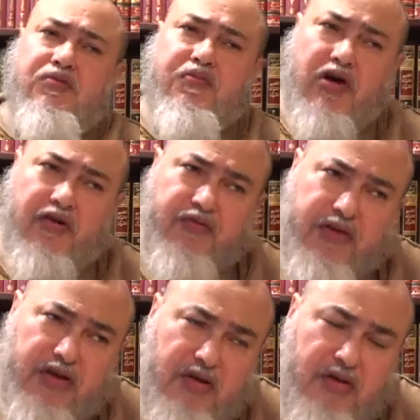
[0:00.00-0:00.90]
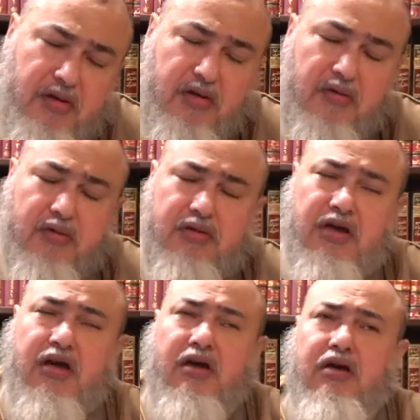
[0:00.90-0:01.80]
Prophet,
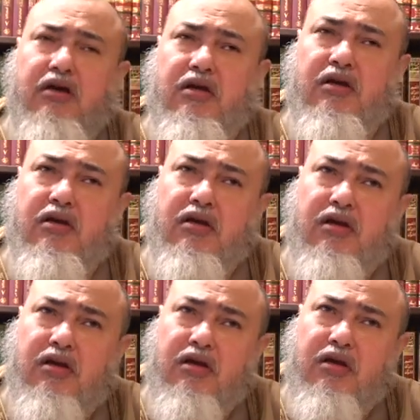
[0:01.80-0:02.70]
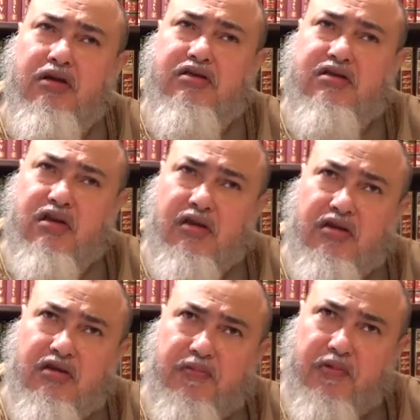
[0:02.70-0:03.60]
that it's
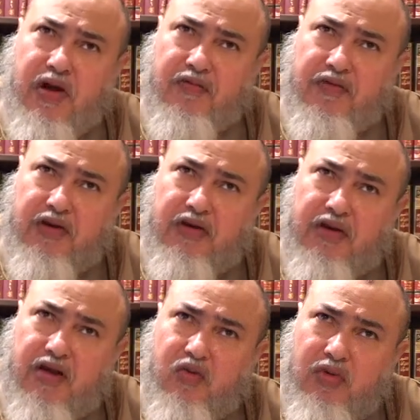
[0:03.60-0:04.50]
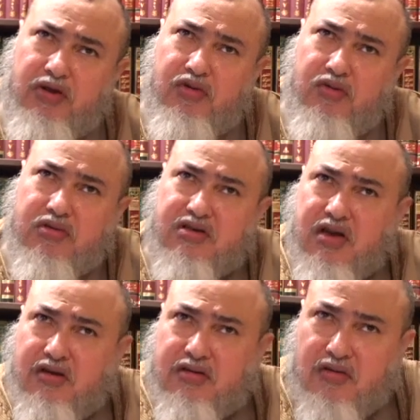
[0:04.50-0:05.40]
telling the Prophet that when you
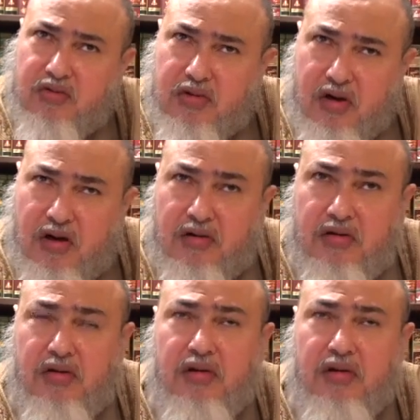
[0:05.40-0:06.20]
recite the Quran,